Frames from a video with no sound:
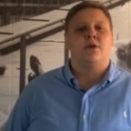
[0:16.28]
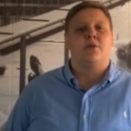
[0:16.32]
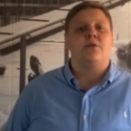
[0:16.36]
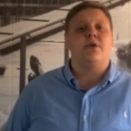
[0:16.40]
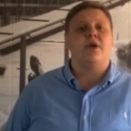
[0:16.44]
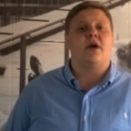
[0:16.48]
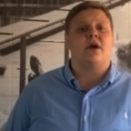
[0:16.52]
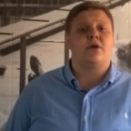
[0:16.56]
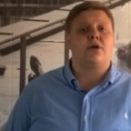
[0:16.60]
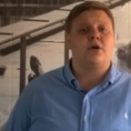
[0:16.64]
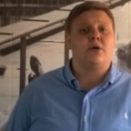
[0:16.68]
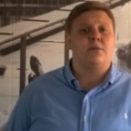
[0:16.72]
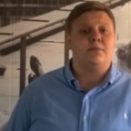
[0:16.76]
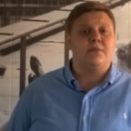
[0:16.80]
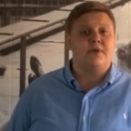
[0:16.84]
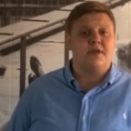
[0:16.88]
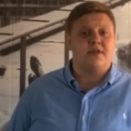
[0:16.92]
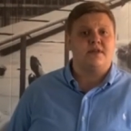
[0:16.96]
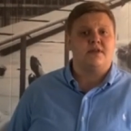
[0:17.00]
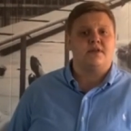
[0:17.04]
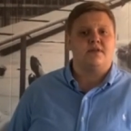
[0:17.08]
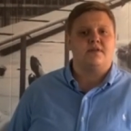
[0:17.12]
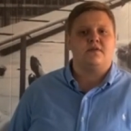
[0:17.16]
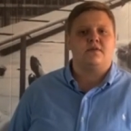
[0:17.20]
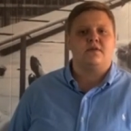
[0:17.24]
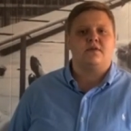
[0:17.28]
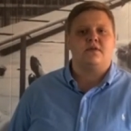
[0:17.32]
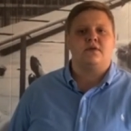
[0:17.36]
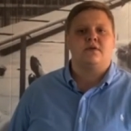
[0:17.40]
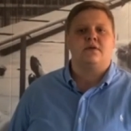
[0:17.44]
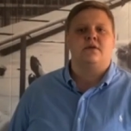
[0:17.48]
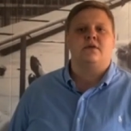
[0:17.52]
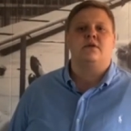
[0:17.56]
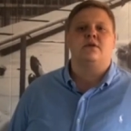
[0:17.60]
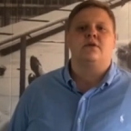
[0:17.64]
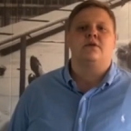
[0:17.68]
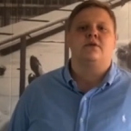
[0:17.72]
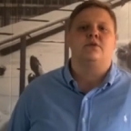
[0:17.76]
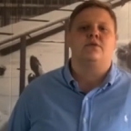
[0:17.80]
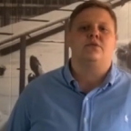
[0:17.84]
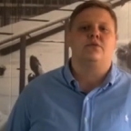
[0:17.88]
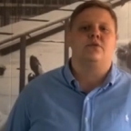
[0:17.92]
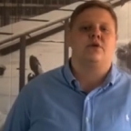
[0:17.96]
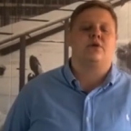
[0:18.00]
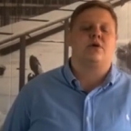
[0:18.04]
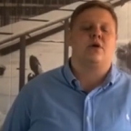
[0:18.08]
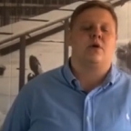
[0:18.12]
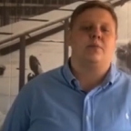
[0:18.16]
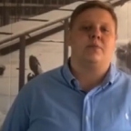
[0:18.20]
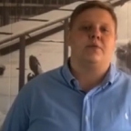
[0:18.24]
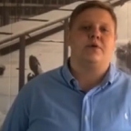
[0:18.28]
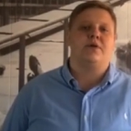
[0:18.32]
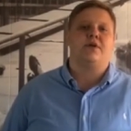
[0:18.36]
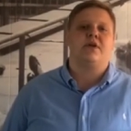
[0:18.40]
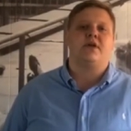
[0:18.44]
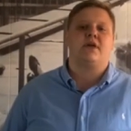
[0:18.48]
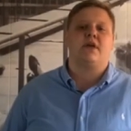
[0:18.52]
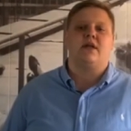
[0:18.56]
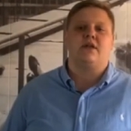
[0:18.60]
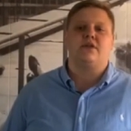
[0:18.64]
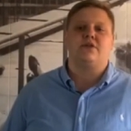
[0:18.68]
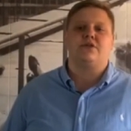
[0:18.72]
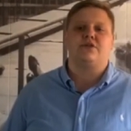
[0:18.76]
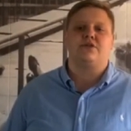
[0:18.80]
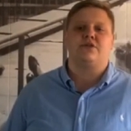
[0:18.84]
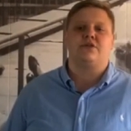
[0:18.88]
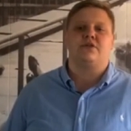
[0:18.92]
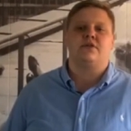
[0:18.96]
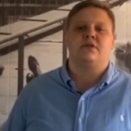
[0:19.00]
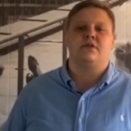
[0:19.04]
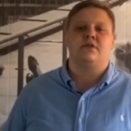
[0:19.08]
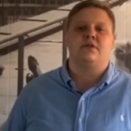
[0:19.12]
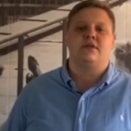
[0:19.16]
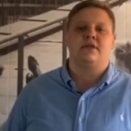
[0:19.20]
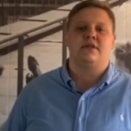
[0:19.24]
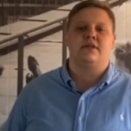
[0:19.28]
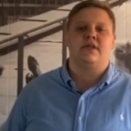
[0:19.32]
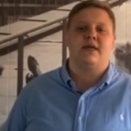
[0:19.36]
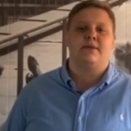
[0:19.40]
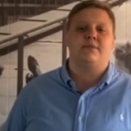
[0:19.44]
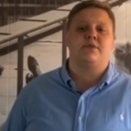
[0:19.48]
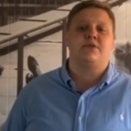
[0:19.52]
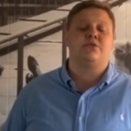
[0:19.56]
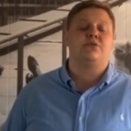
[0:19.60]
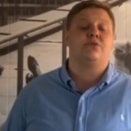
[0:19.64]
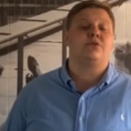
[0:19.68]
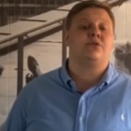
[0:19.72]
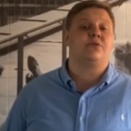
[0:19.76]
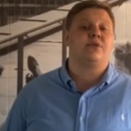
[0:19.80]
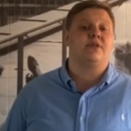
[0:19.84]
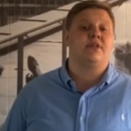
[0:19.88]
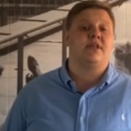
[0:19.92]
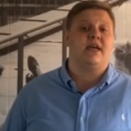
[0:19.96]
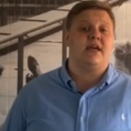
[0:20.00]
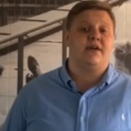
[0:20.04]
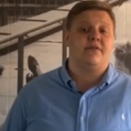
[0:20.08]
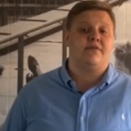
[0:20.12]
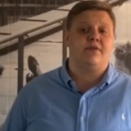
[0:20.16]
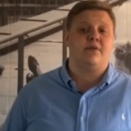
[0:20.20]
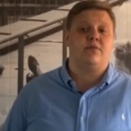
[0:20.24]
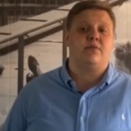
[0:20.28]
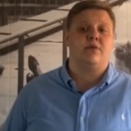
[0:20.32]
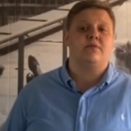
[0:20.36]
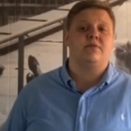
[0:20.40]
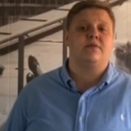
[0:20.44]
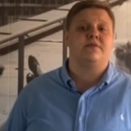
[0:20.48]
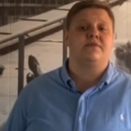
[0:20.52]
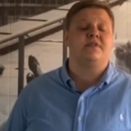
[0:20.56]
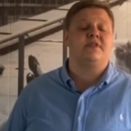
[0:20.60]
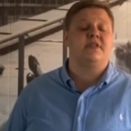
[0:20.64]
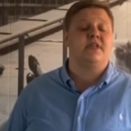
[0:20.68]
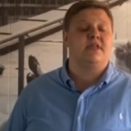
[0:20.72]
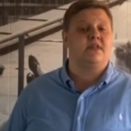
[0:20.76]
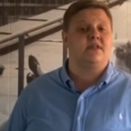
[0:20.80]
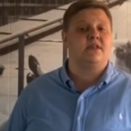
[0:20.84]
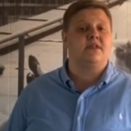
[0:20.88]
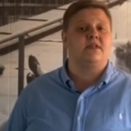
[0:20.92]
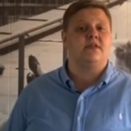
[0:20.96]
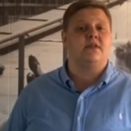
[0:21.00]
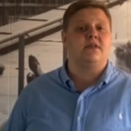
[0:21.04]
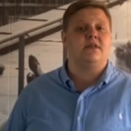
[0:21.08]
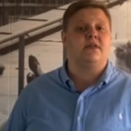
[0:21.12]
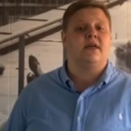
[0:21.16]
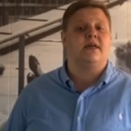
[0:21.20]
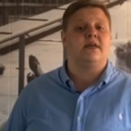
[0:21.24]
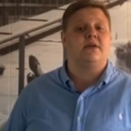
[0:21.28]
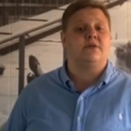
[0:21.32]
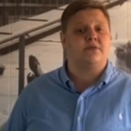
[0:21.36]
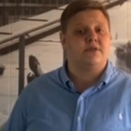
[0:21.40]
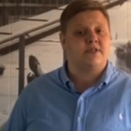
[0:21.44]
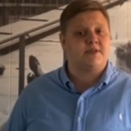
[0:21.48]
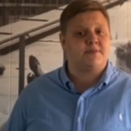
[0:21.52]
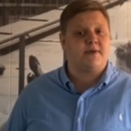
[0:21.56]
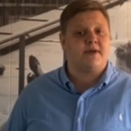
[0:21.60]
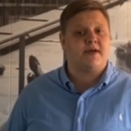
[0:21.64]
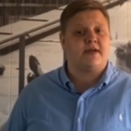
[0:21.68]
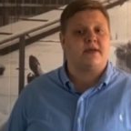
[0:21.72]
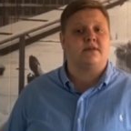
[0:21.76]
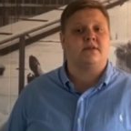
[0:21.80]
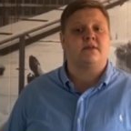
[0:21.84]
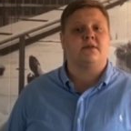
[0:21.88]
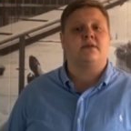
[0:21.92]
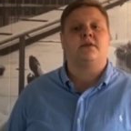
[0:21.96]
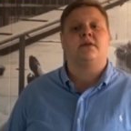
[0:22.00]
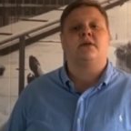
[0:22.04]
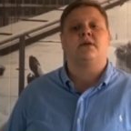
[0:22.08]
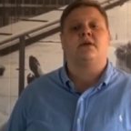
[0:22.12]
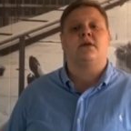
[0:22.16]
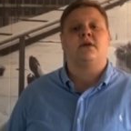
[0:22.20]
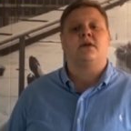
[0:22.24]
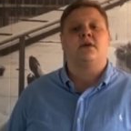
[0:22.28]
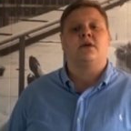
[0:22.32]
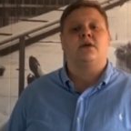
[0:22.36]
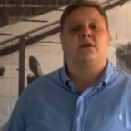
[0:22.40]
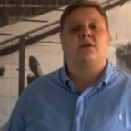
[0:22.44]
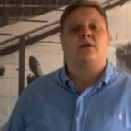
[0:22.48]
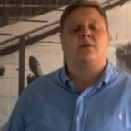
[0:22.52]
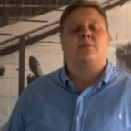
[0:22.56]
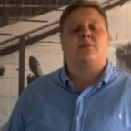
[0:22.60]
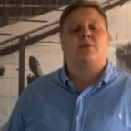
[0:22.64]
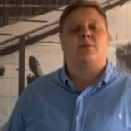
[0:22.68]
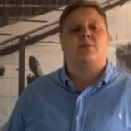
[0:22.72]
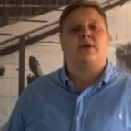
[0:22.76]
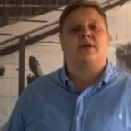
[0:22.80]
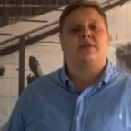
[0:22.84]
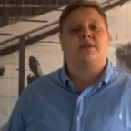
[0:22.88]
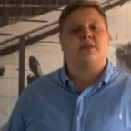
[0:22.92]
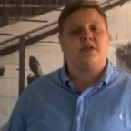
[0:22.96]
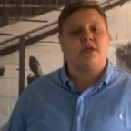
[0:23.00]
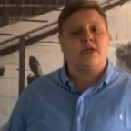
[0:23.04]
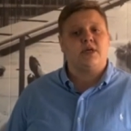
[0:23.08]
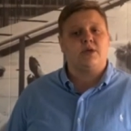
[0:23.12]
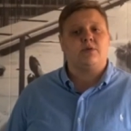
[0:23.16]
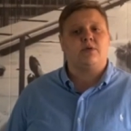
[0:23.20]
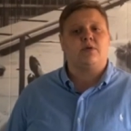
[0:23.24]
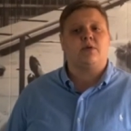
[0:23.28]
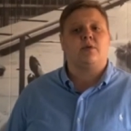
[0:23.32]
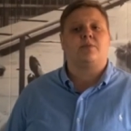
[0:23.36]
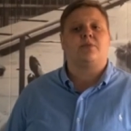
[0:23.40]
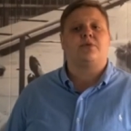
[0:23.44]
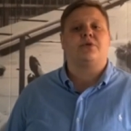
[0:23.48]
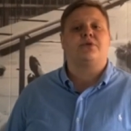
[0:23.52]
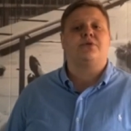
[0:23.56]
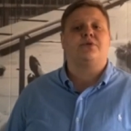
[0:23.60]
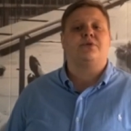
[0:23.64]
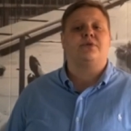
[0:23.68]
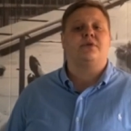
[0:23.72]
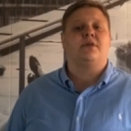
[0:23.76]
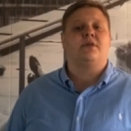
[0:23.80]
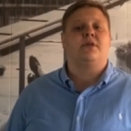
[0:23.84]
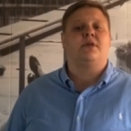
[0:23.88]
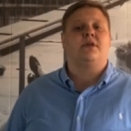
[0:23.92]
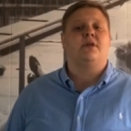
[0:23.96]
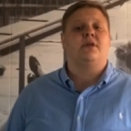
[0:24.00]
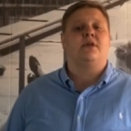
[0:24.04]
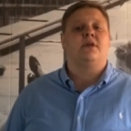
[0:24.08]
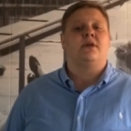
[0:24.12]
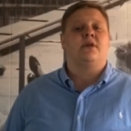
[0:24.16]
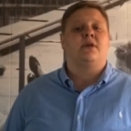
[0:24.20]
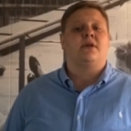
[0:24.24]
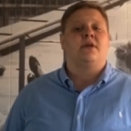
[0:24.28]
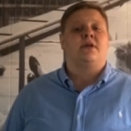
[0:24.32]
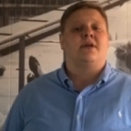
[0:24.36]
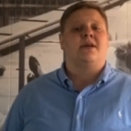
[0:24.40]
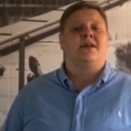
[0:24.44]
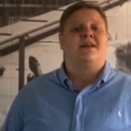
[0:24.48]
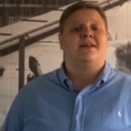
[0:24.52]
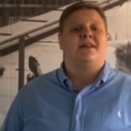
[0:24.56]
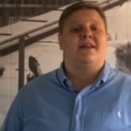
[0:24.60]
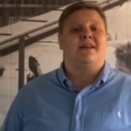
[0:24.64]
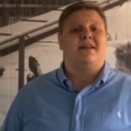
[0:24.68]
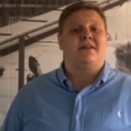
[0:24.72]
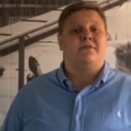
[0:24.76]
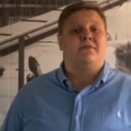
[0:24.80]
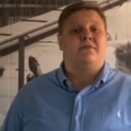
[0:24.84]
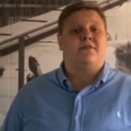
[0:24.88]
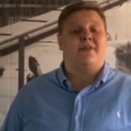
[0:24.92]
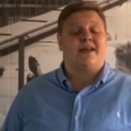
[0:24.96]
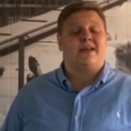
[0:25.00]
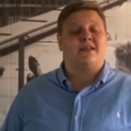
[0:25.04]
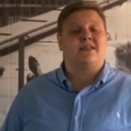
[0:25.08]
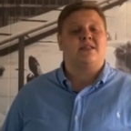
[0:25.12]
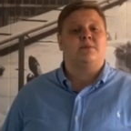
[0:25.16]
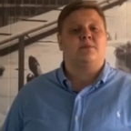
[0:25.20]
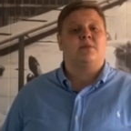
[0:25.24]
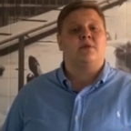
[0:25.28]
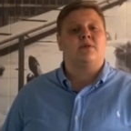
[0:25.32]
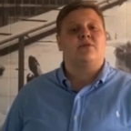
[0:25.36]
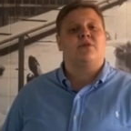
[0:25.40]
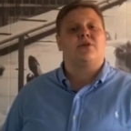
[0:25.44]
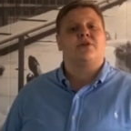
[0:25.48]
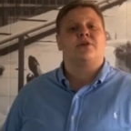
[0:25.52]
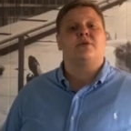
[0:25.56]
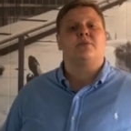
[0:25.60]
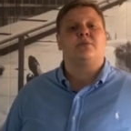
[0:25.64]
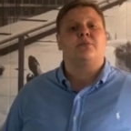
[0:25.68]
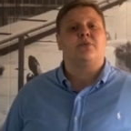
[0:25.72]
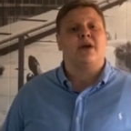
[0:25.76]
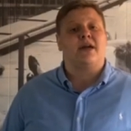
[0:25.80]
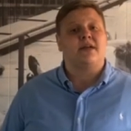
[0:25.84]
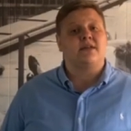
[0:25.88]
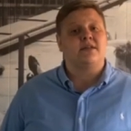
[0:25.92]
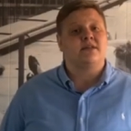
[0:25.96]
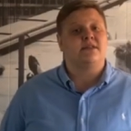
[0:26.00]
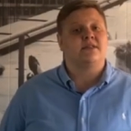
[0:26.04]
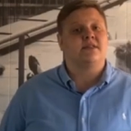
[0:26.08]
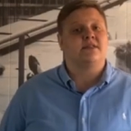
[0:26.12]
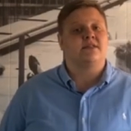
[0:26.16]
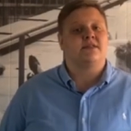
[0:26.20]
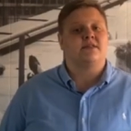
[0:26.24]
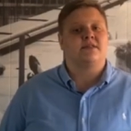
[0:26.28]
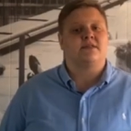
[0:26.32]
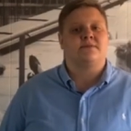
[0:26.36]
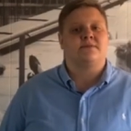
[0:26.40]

We are committed to a company culture that aims to treat everyone with dignity and respect, provide equal opportunity, and flexible working practices.